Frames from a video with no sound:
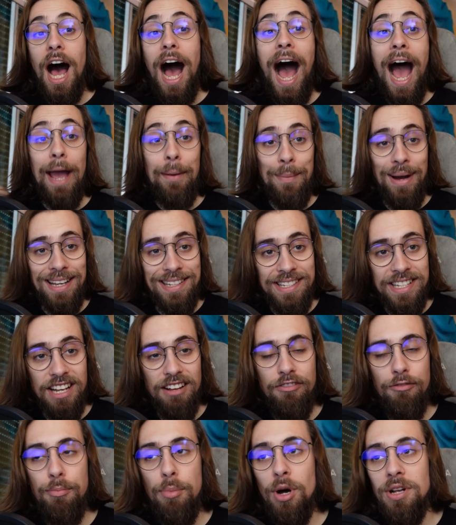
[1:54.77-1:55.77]
I
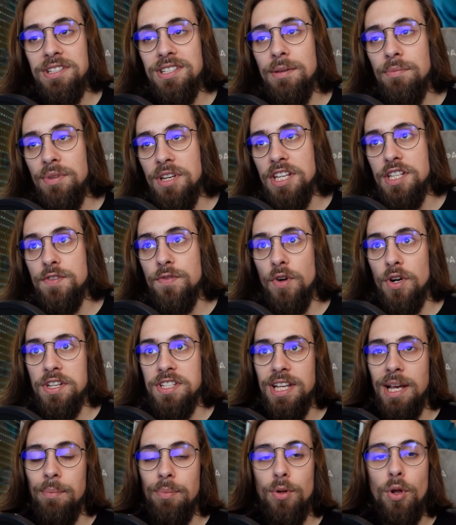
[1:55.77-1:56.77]
myself bought some keys for
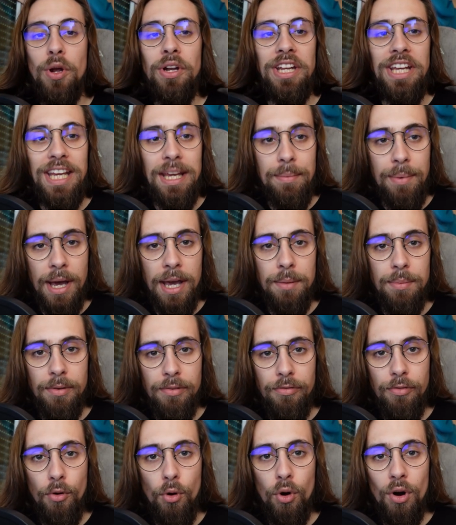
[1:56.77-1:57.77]
example on eBay
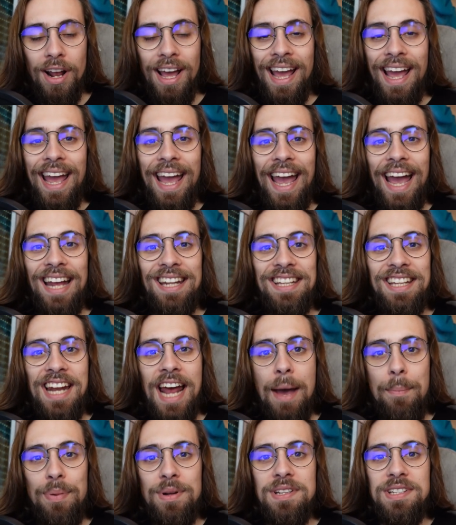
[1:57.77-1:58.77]
before and it
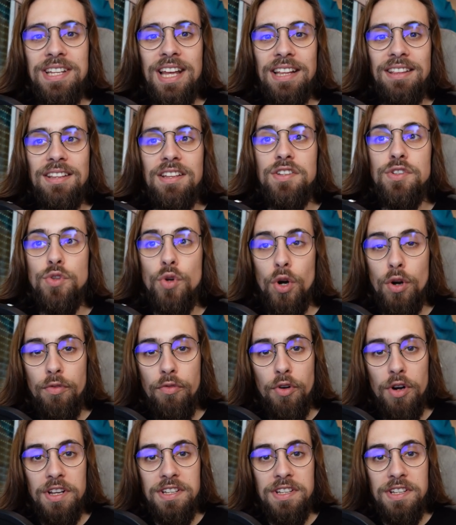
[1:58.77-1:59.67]
happens that the store for